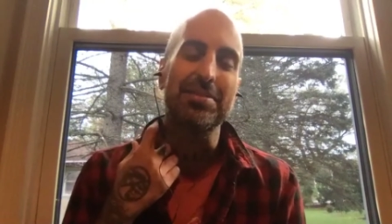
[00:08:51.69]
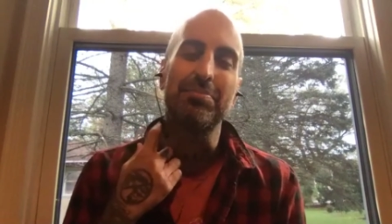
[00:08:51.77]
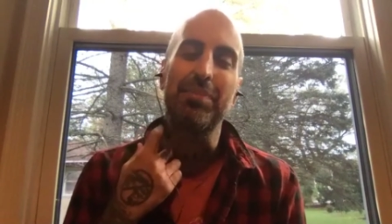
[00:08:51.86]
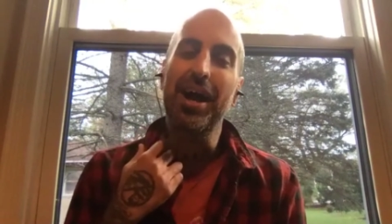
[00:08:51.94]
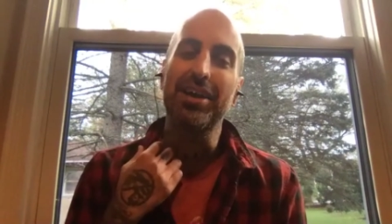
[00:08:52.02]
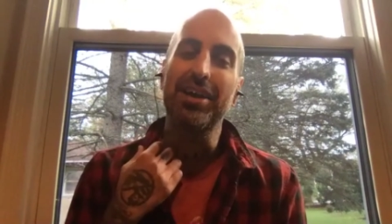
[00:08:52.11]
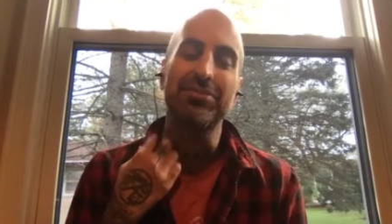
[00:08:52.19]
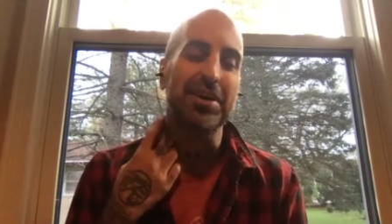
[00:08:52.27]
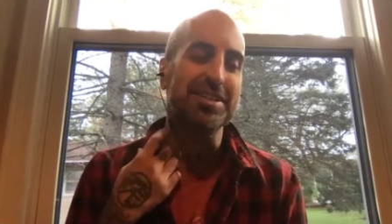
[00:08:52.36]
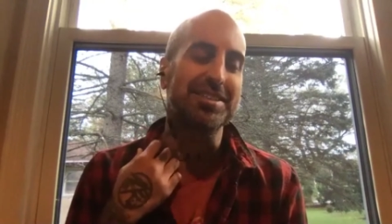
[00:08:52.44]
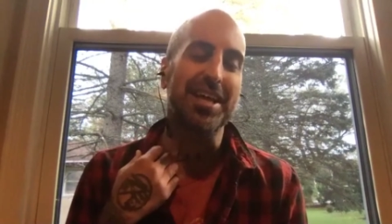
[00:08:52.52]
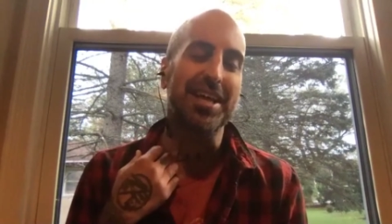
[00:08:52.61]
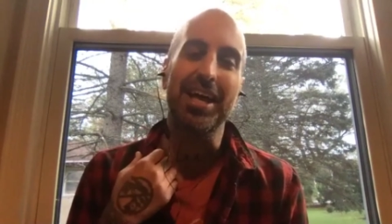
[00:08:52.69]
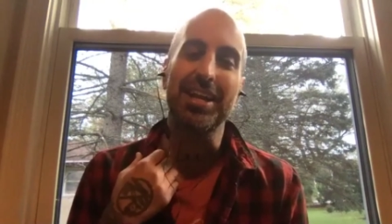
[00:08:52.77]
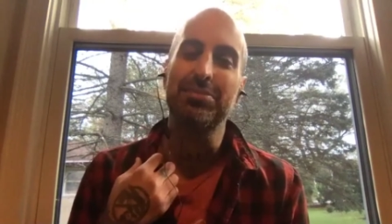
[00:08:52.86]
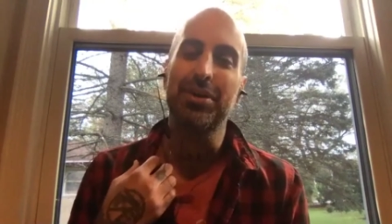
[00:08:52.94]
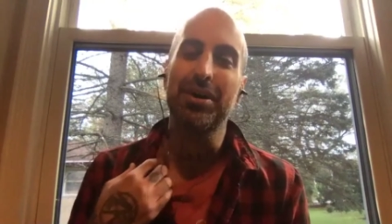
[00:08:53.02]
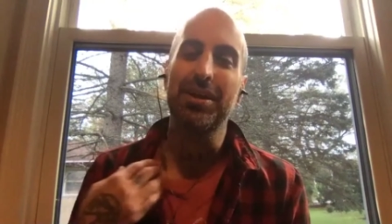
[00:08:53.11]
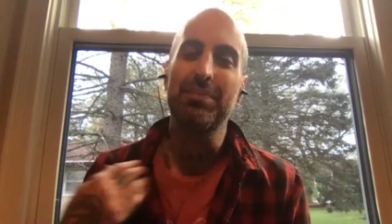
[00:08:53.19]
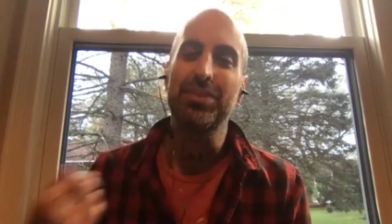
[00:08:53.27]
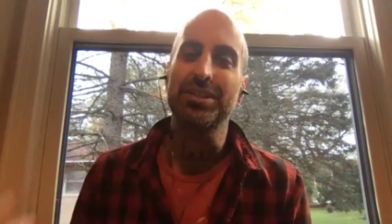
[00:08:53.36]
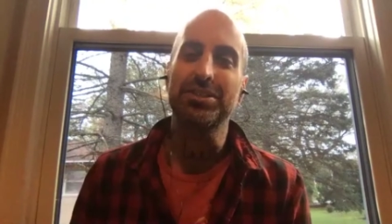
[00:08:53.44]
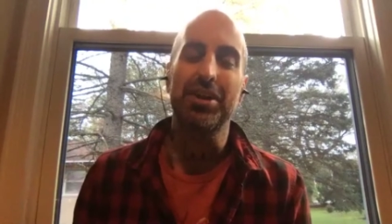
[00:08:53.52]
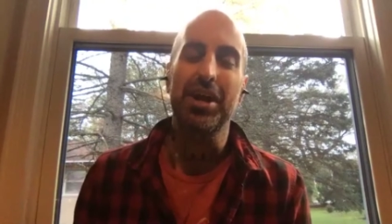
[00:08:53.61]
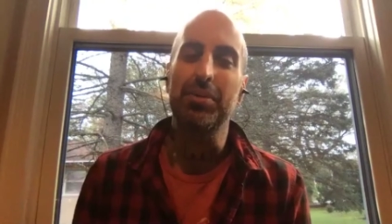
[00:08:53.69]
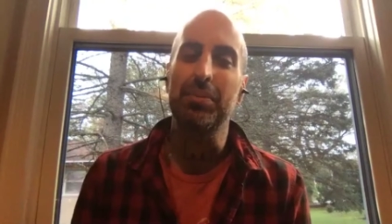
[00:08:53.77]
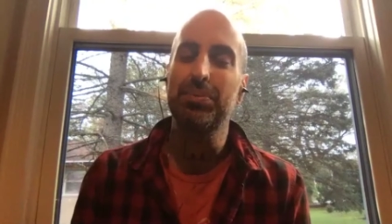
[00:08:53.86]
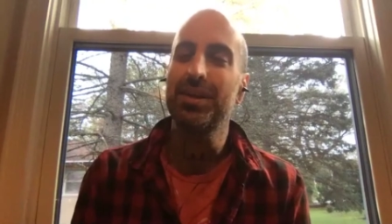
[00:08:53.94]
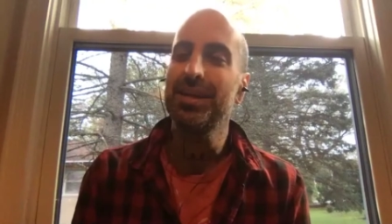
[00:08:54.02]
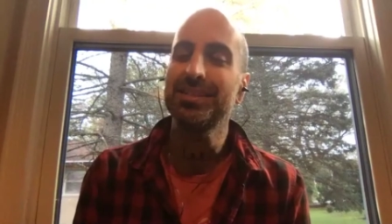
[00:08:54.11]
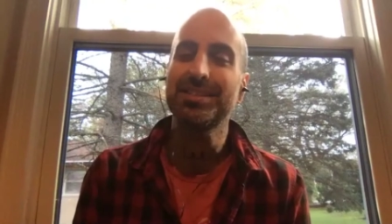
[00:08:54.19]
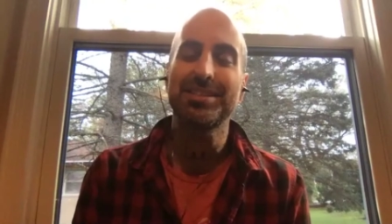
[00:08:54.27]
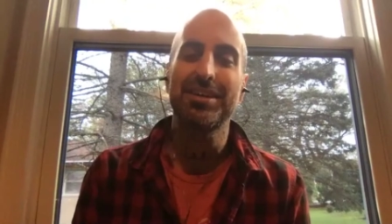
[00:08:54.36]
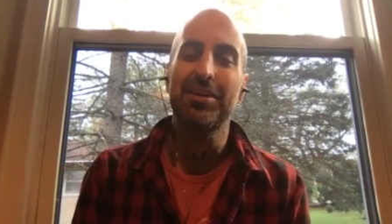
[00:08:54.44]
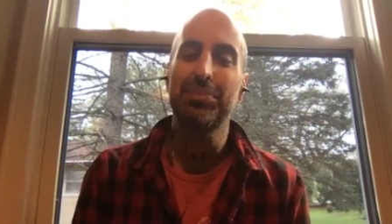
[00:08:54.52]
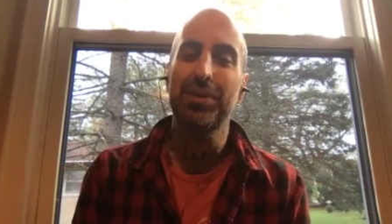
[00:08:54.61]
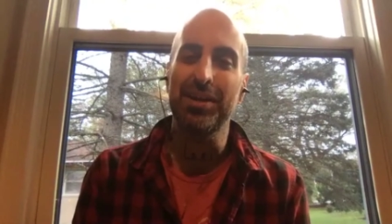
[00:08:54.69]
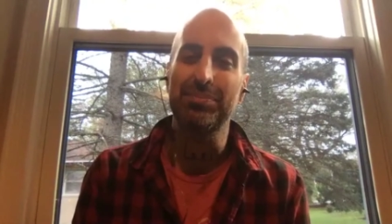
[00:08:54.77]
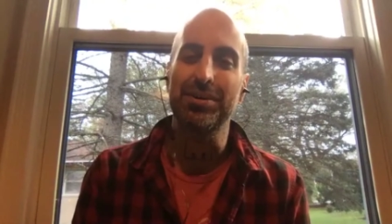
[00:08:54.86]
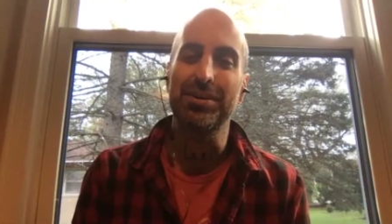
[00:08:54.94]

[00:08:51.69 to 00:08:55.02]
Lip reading: My advice to anybody is grab a piece of paper